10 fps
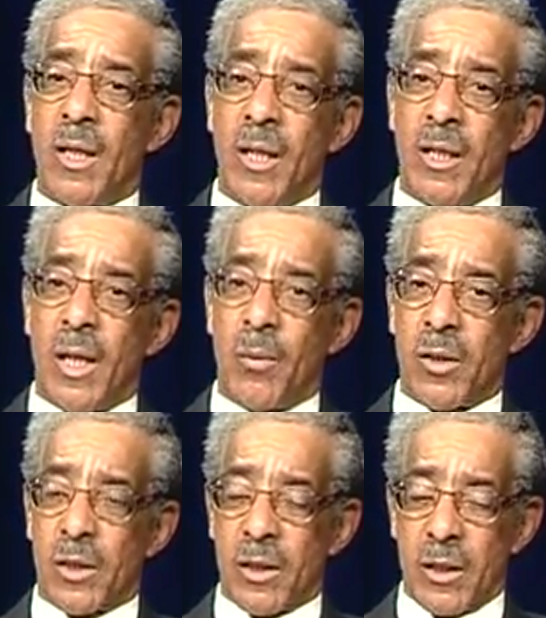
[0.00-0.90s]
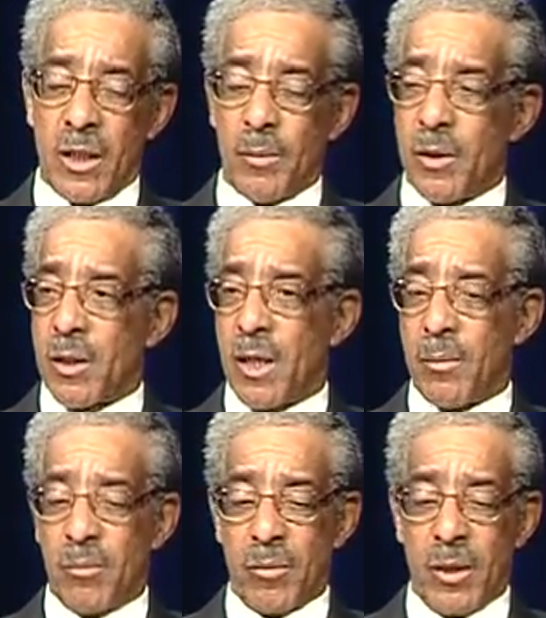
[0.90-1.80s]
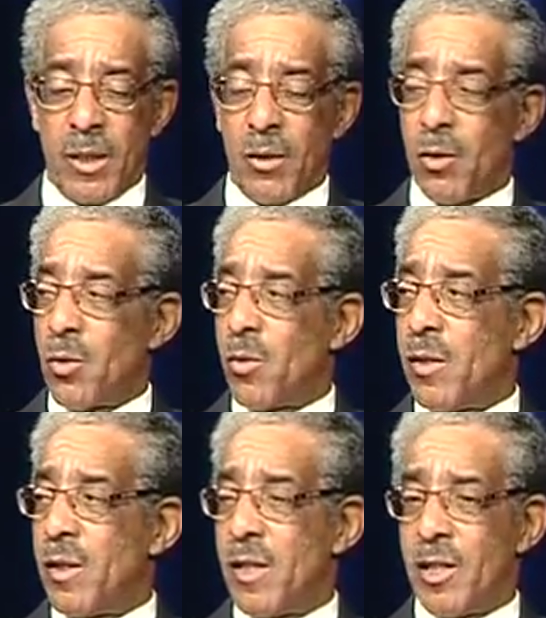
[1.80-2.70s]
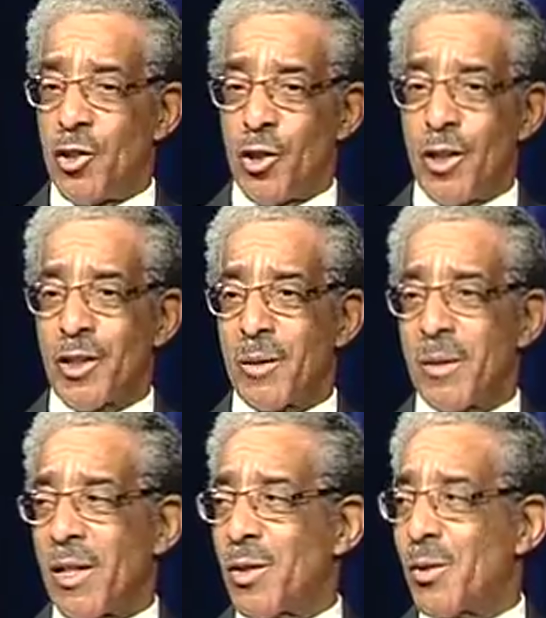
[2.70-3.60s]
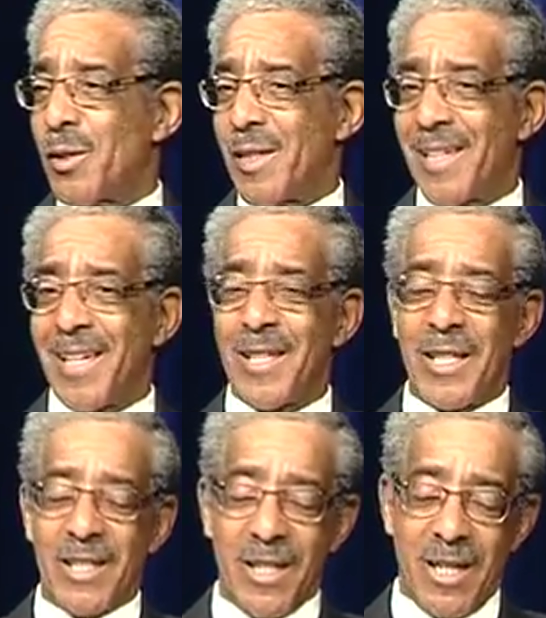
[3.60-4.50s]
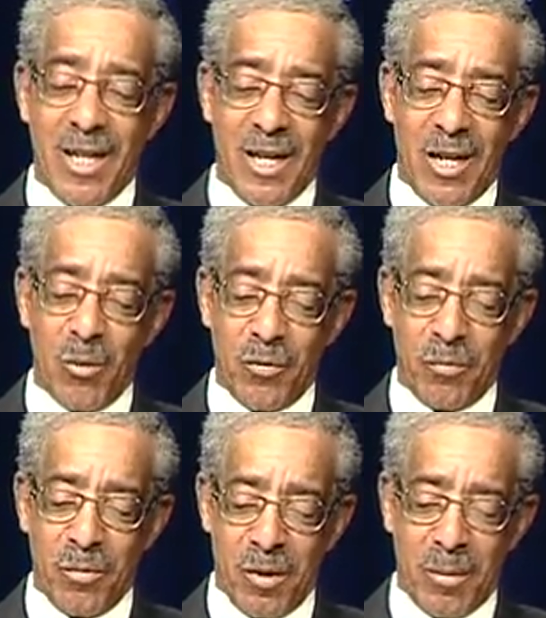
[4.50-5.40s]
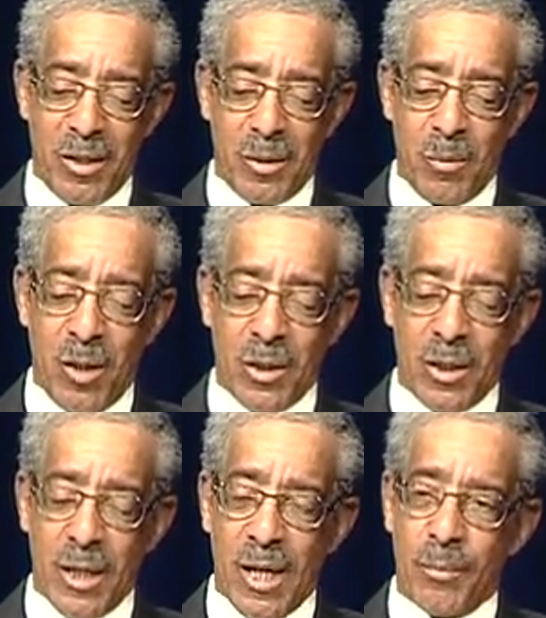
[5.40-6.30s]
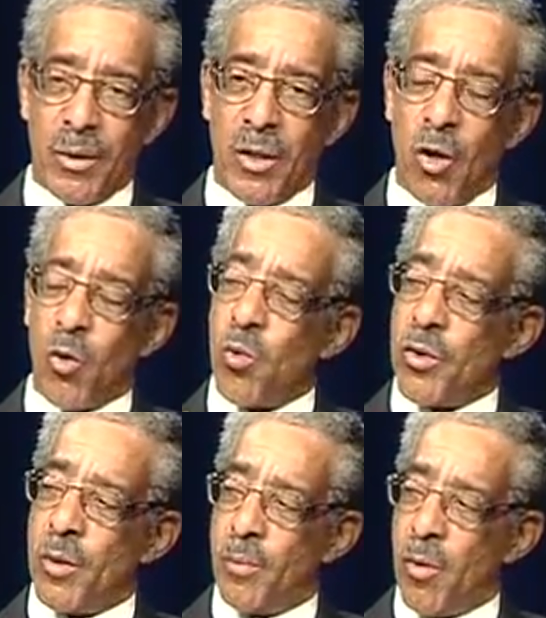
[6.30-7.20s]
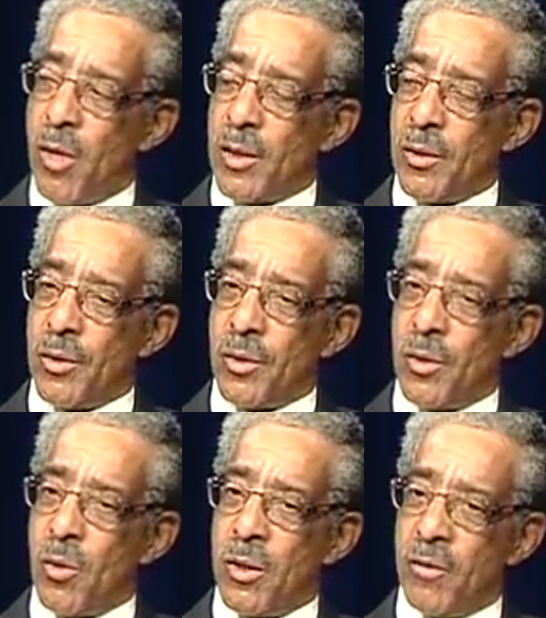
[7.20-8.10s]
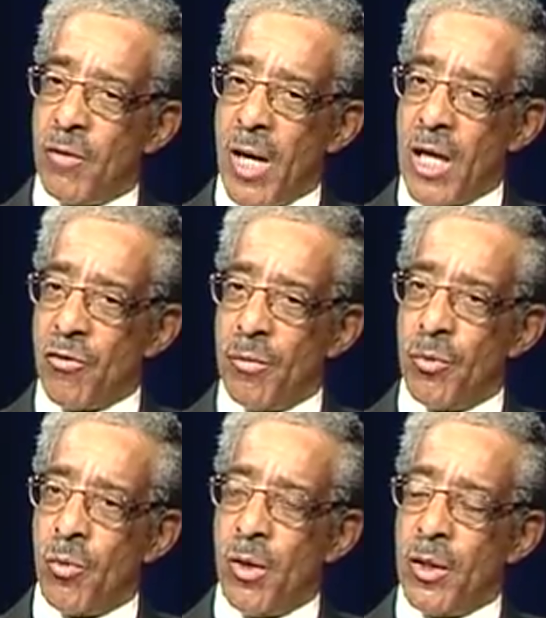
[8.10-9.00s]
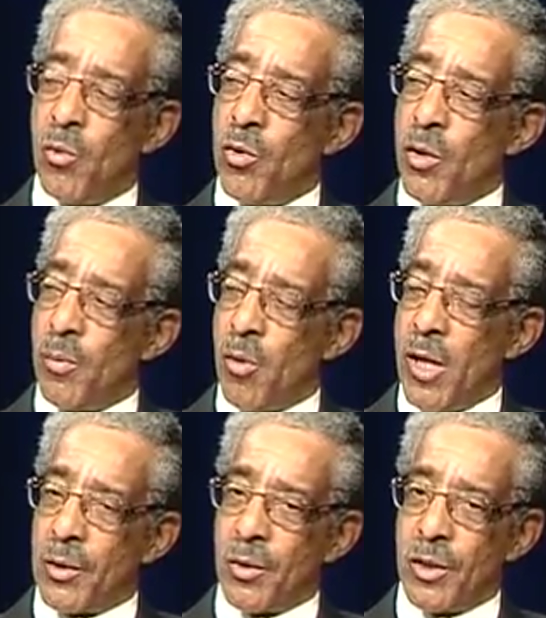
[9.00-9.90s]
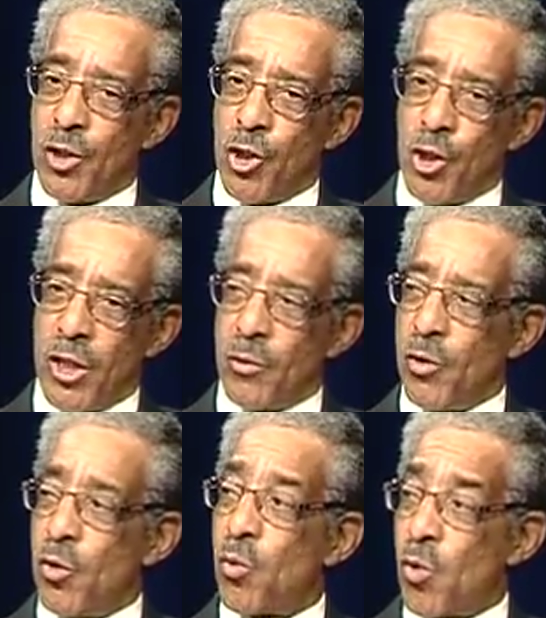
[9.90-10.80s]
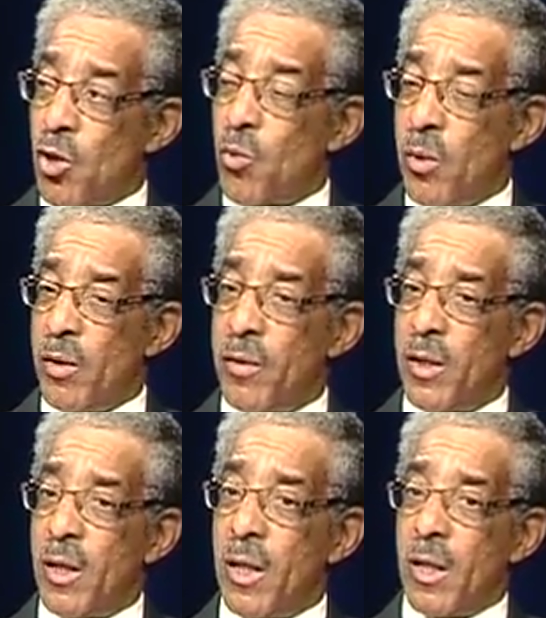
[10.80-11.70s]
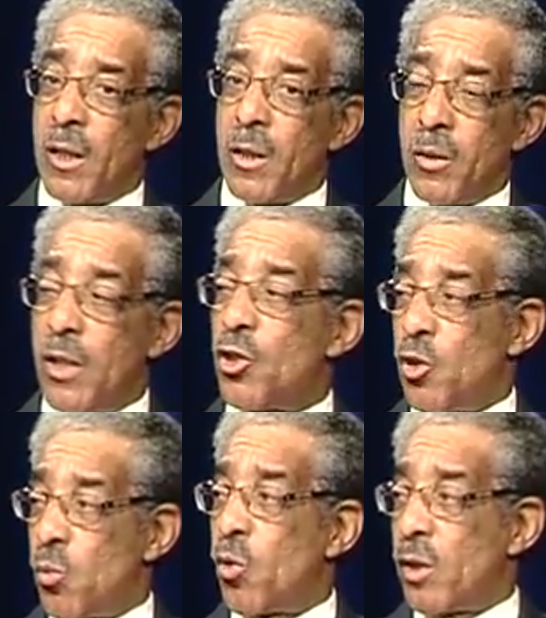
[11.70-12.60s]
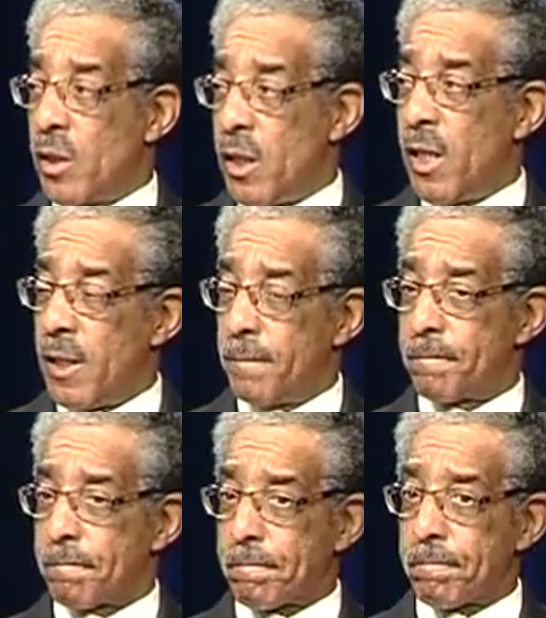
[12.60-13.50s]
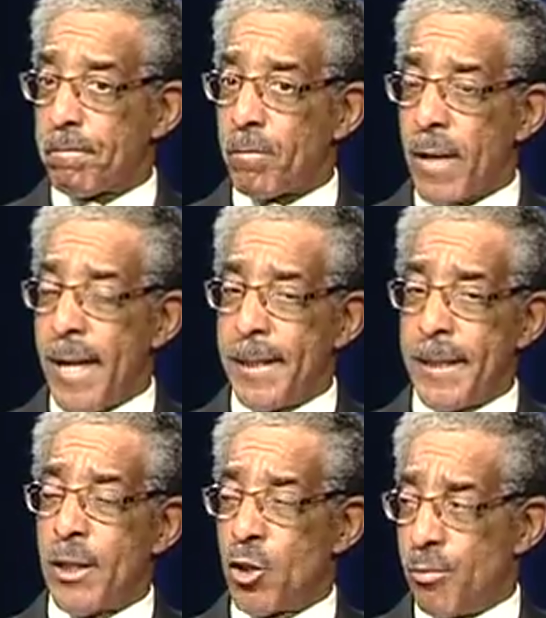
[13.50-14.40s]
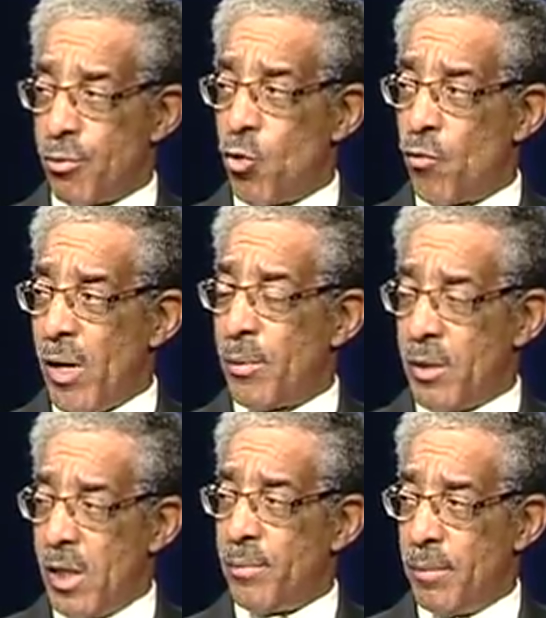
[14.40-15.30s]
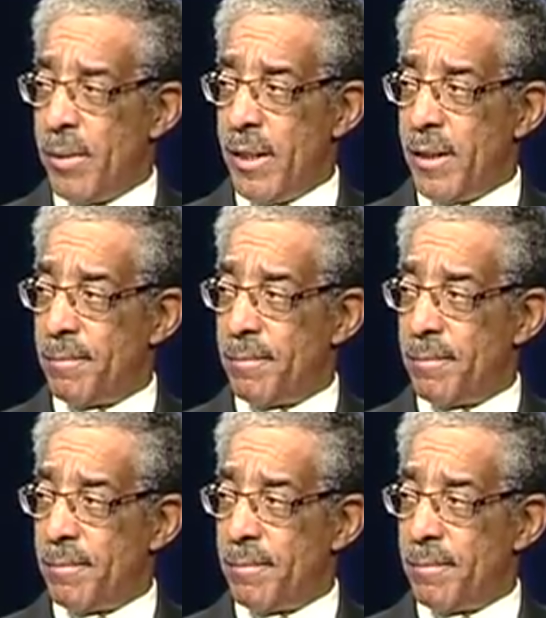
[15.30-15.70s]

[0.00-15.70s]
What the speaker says: And I'm going to tell them to stop getting glory and share some of that glory they're getting about the March of Dimes. But who are your partners on the advisory board, and who are your partners in general you work with to get your work done and to get your programs implemented?